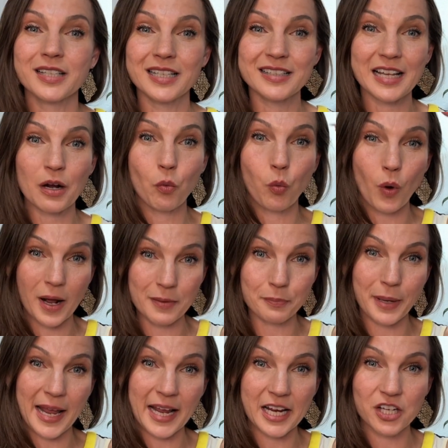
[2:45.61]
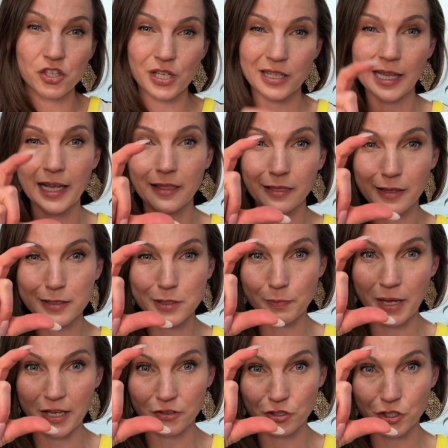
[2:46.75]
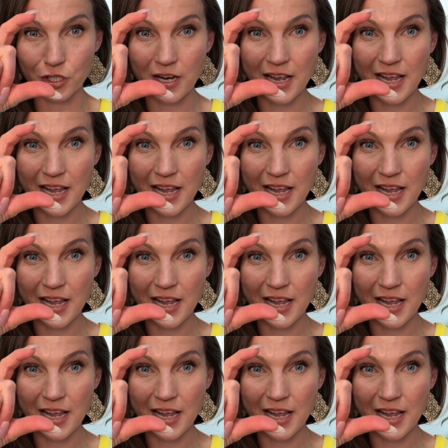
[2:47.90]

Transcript: It's like 1 page and like this much.